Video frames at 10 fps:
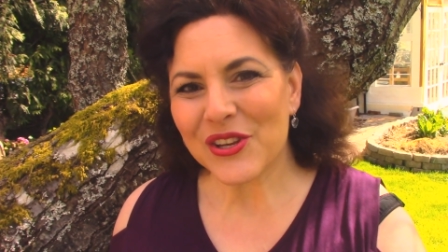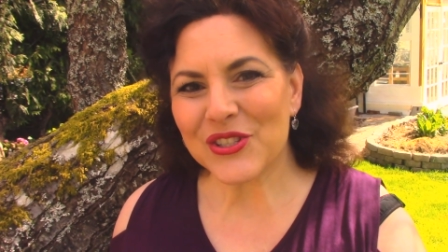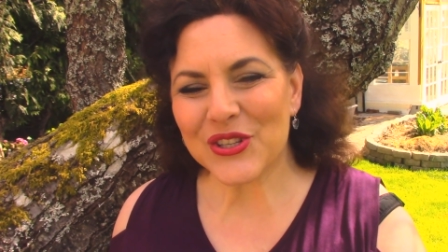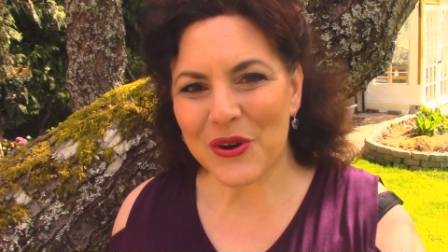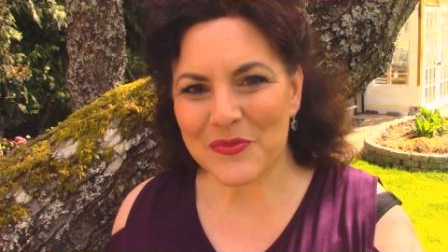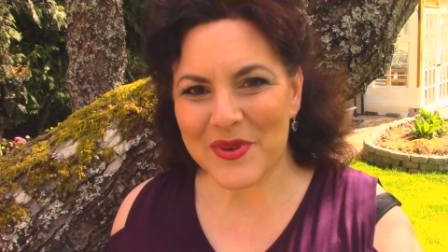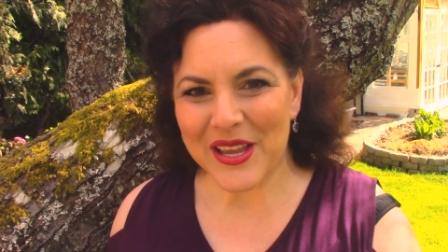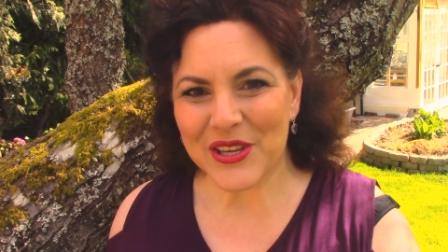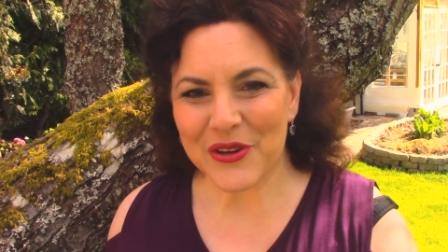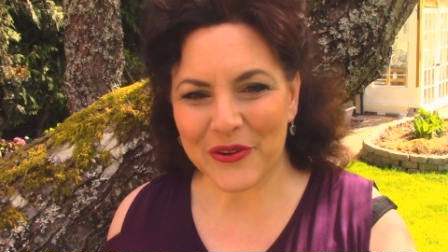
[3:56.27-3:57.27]
don't
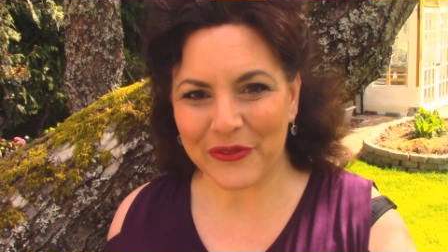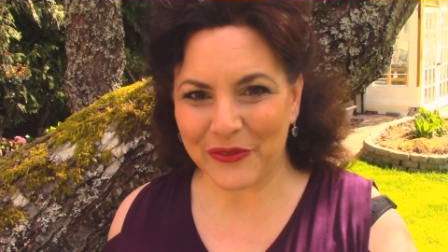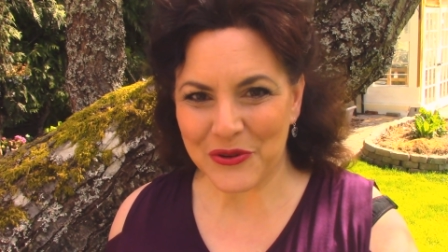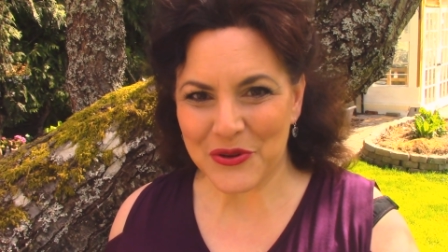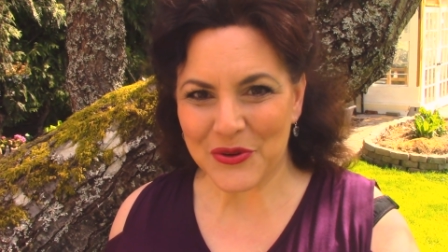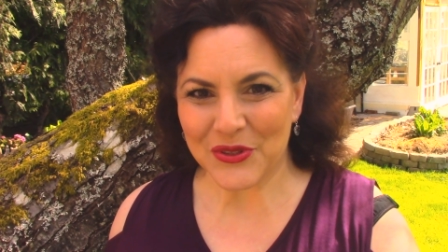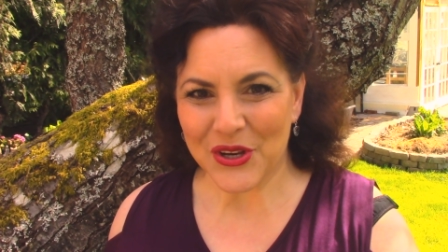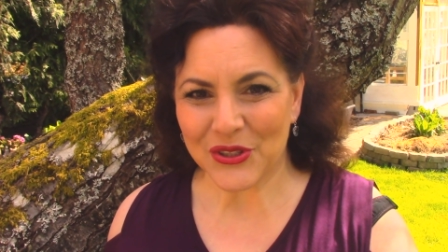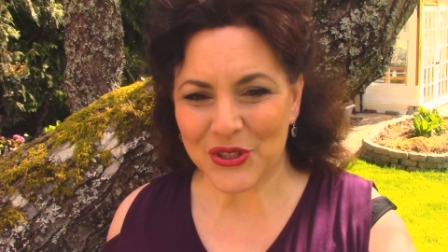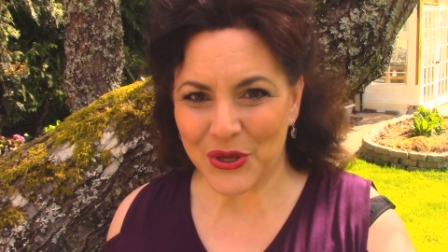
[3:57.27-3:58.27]
make your food
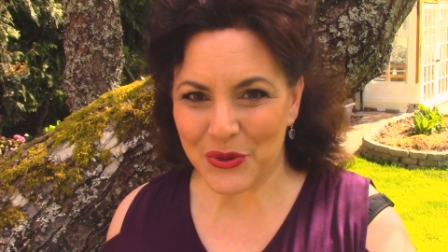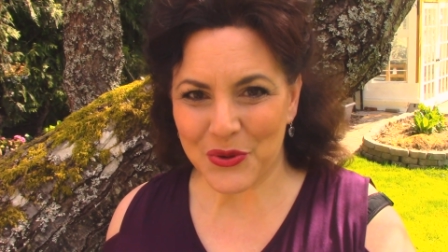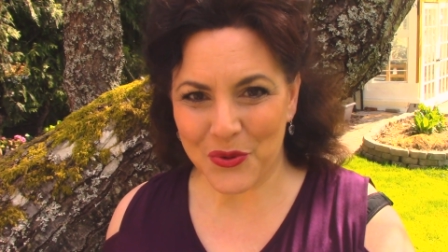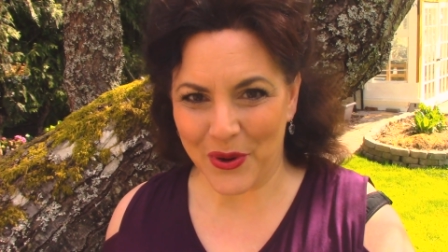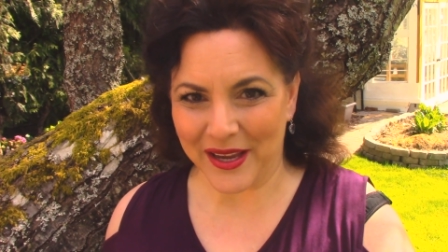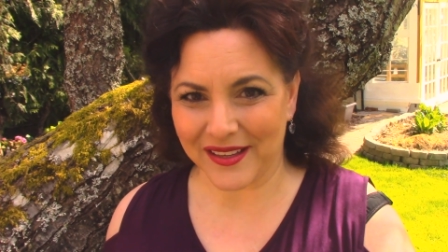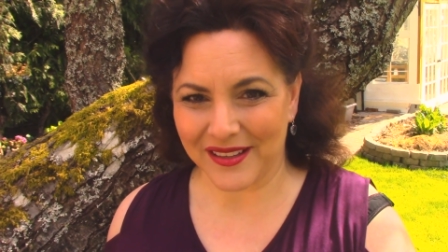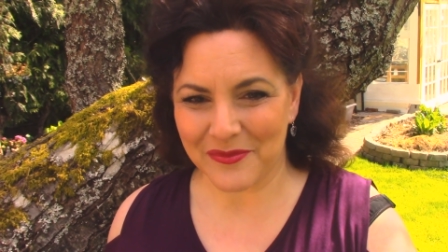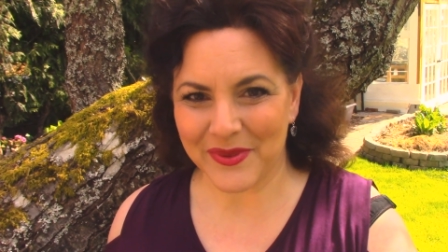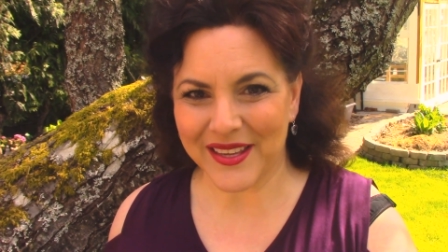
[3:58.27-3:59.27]
too
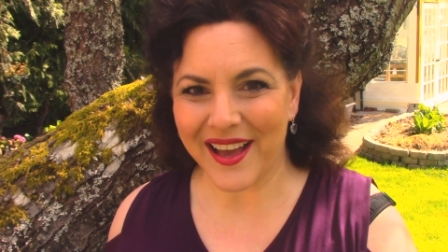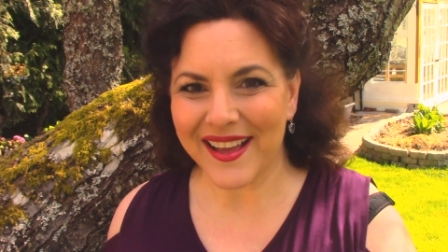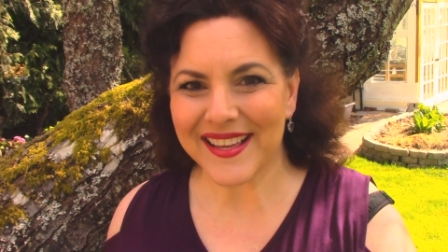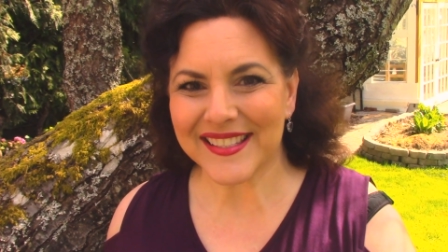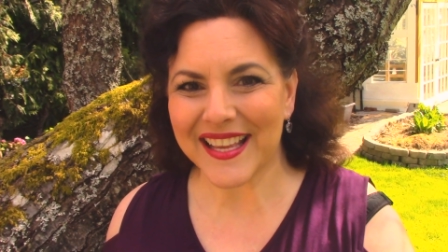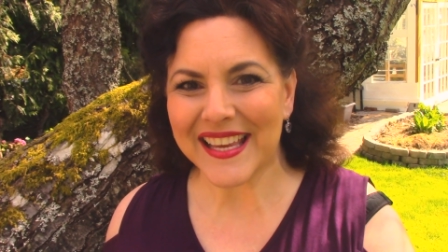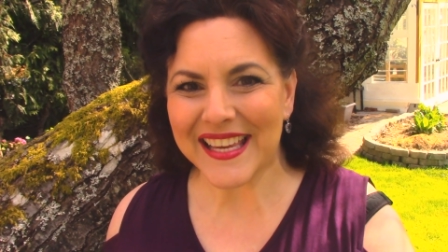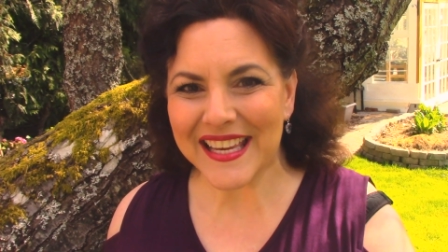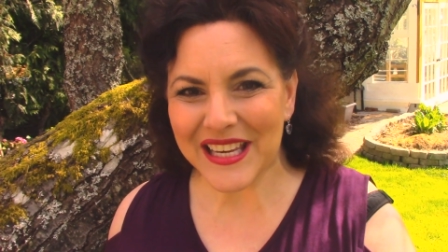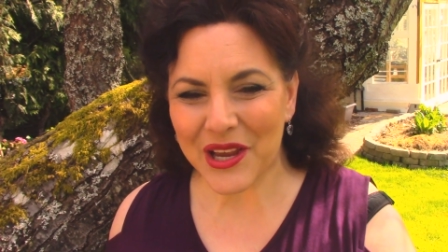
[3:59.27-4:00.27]
quick, because
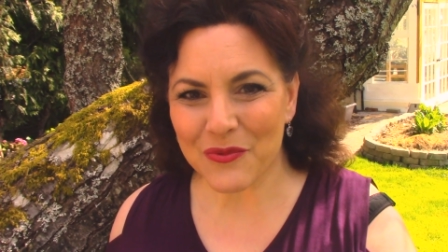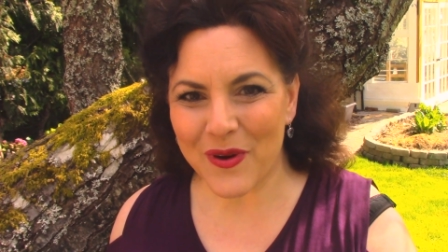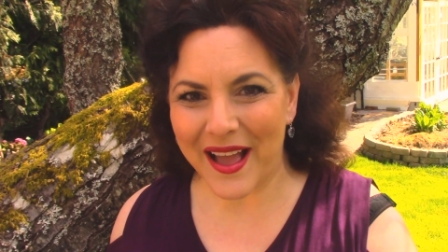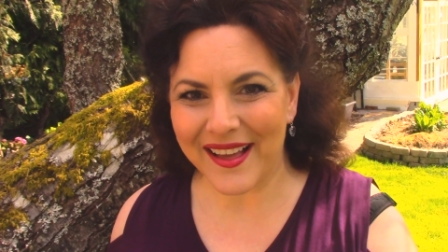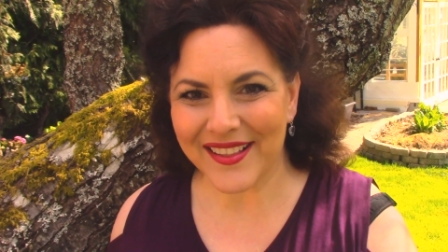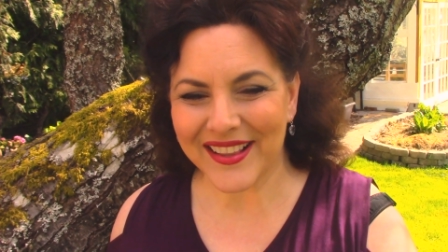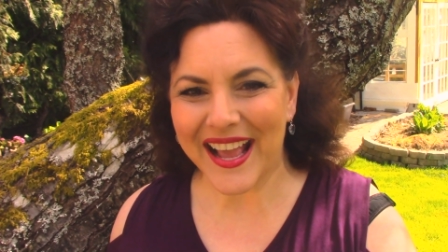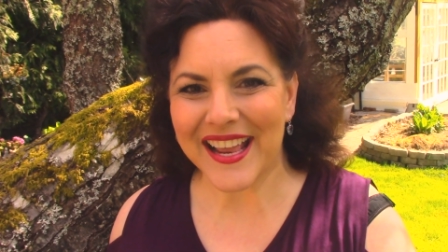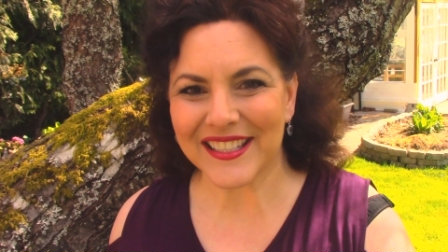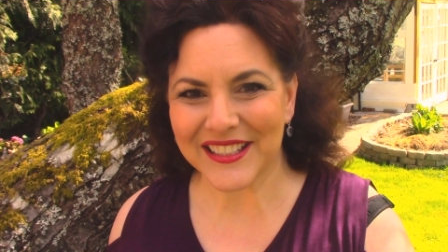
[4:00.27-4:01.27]
eating well
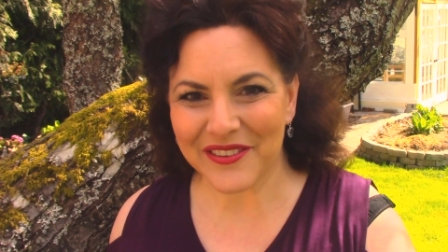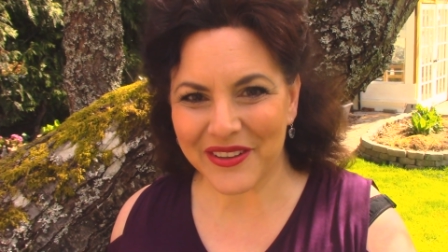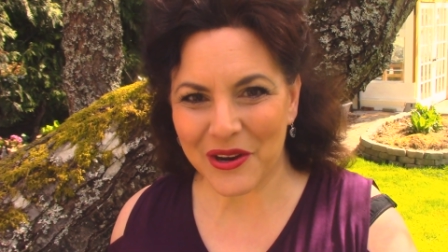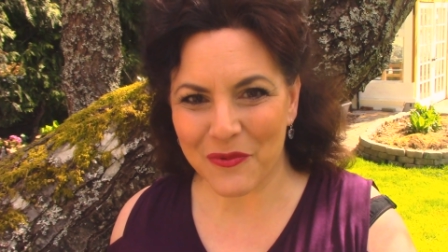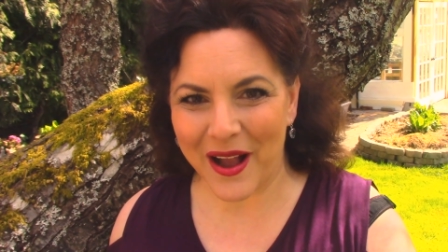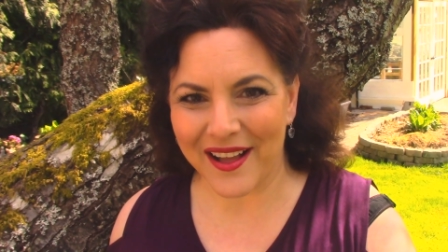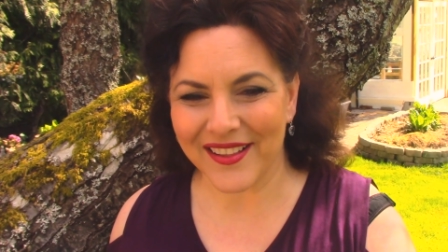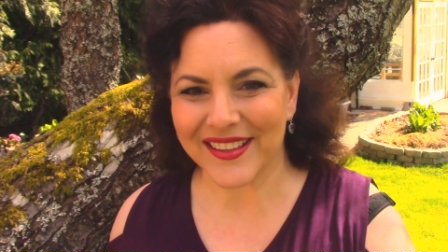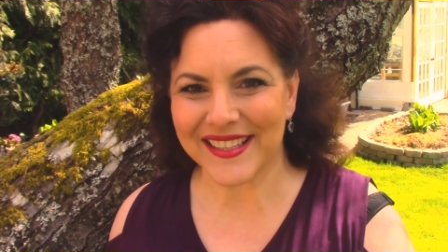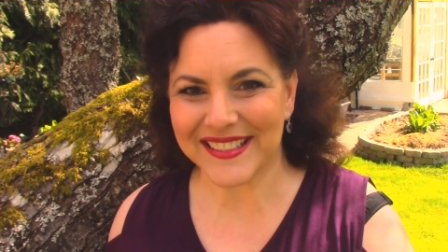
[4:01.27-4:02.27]
and living
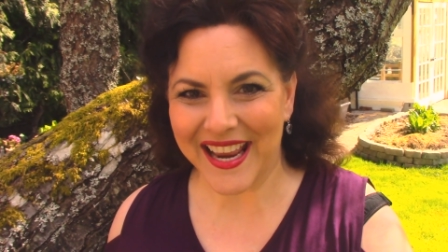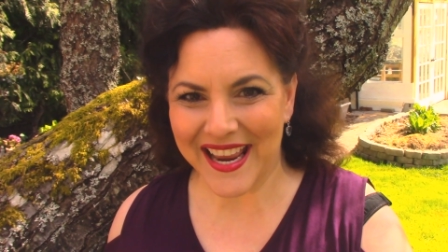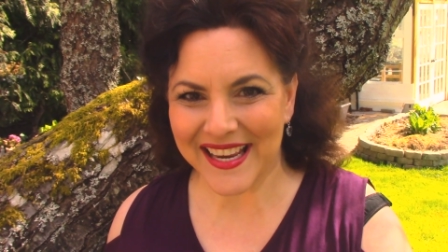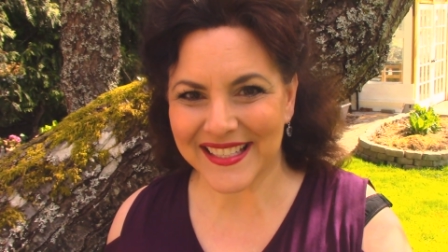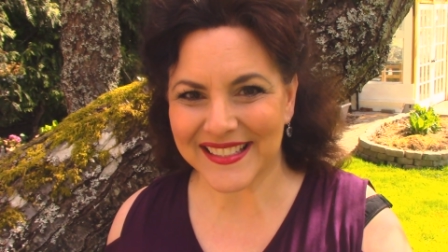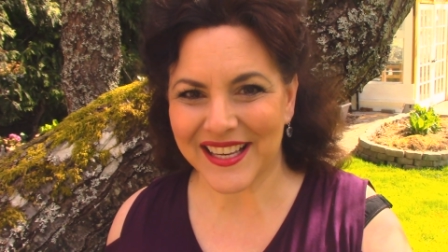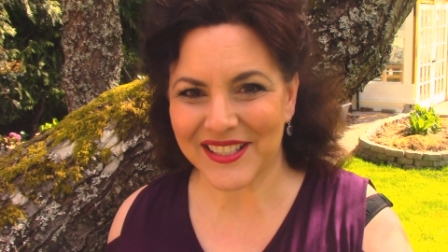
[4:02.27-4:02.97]
well takes time."